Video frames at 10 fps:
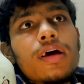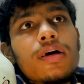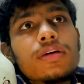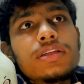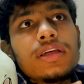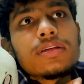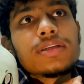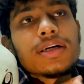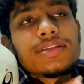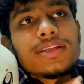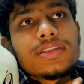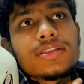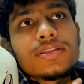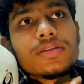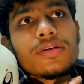See,
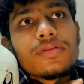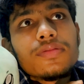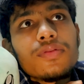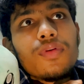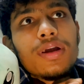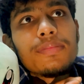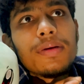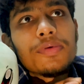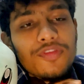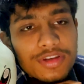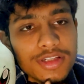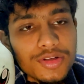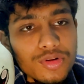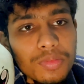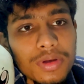success, what my professor
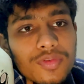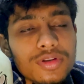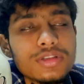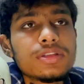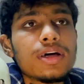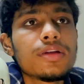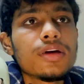told me was that